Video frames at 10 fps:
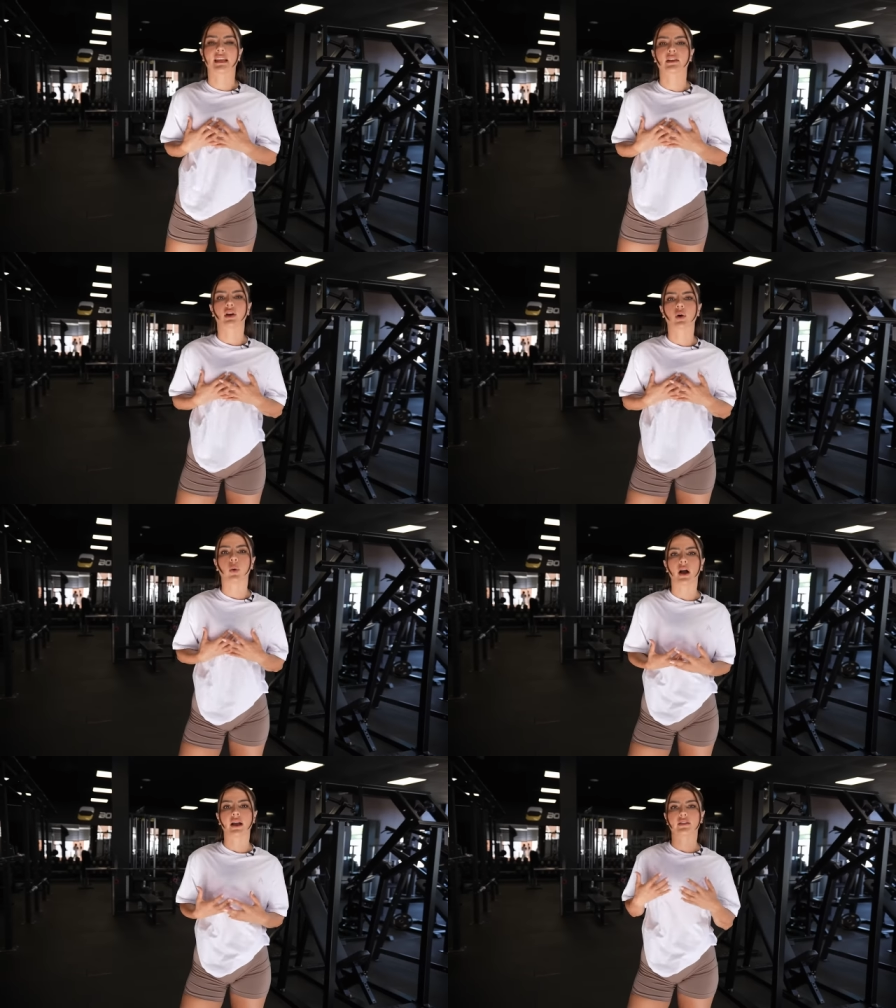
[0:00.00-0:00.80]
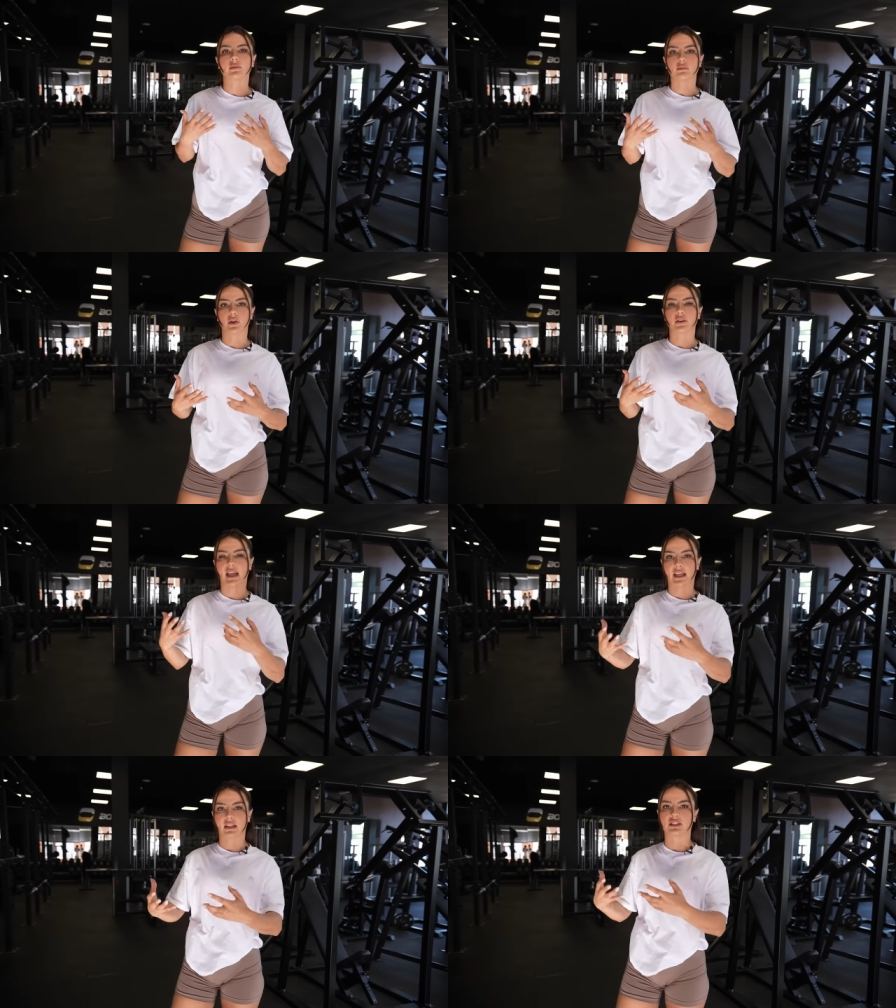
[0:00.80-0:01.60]
they require the
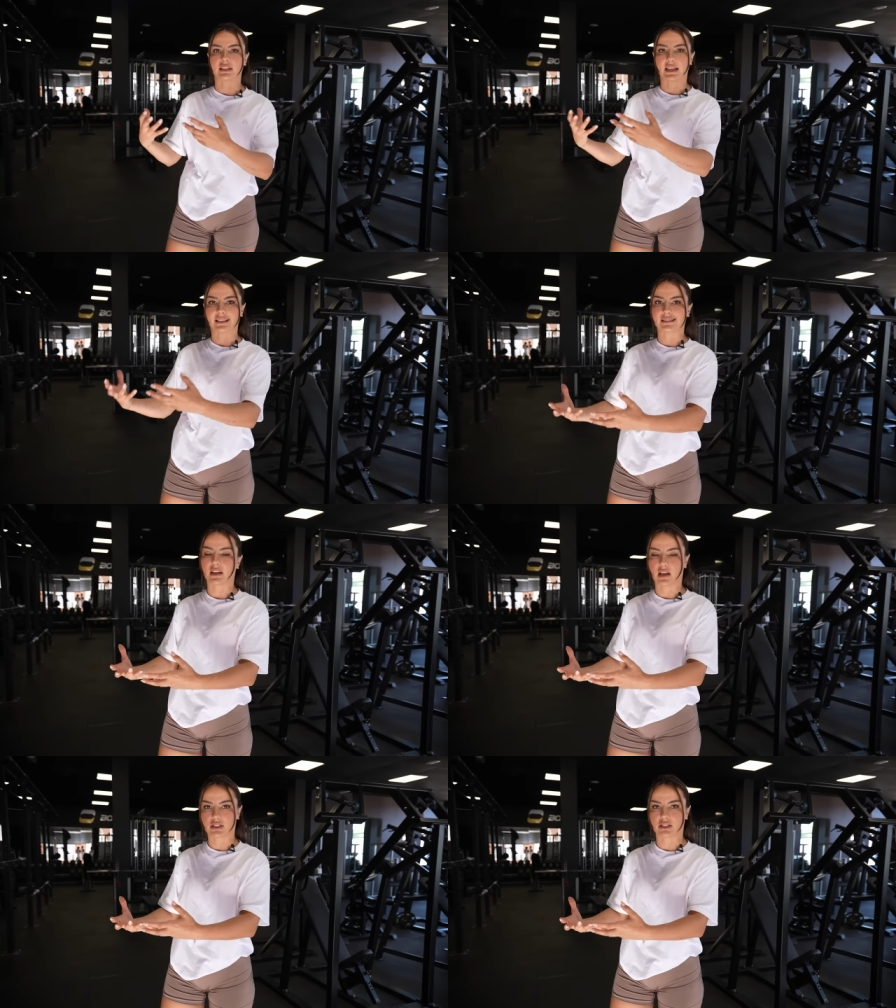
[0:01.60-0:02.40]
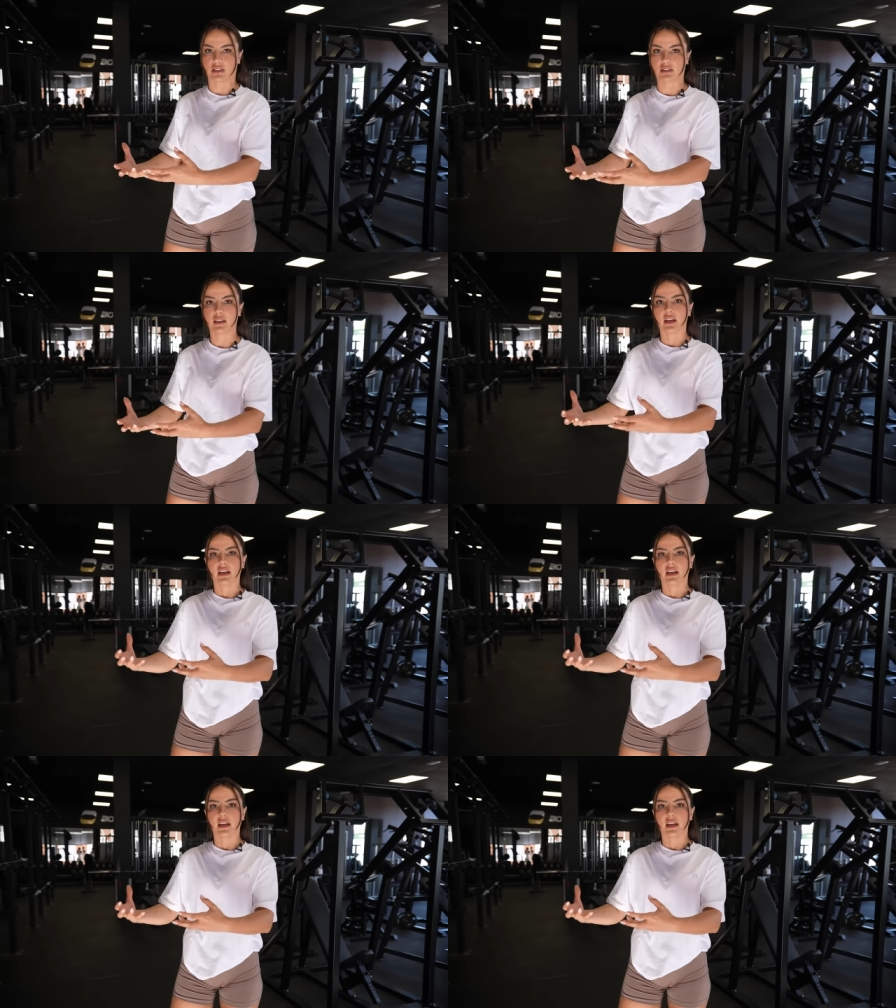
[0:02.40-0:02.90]
most energy exertion.